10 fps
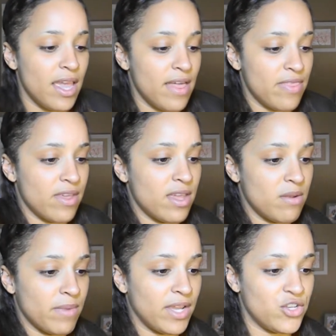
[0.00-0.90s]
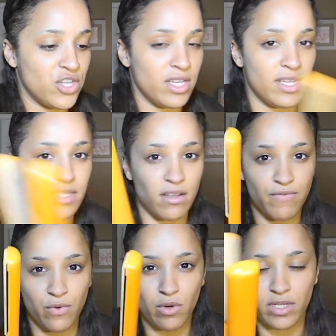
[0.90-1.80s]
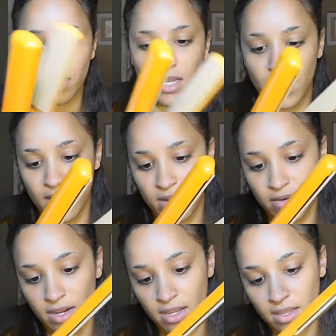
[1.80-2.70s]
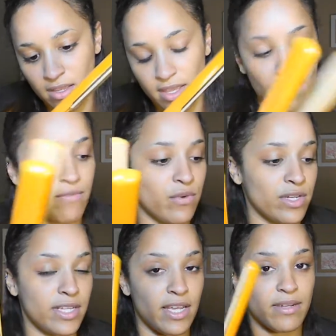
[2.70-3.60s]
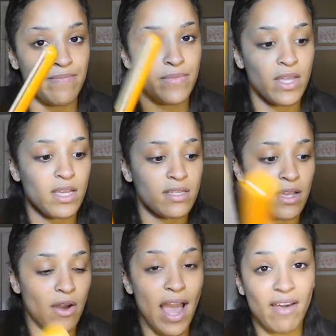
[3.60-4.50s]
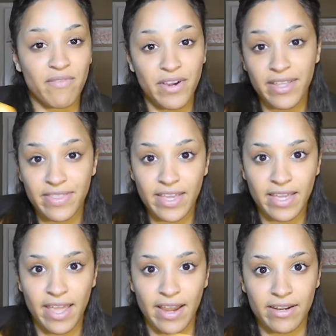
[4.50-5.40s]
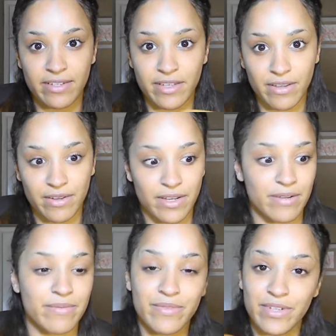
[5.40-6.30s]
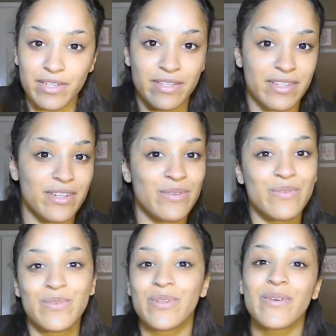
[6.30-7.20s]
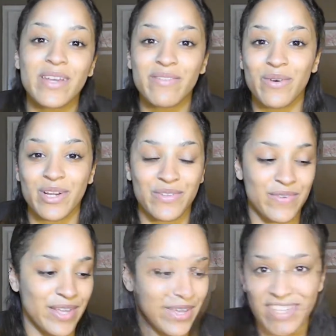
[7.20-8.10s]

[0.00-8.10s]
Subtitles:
And then my chi is on 410, right? Yeah, 410. So I have very thick hair, so you know, just do whatever works for you.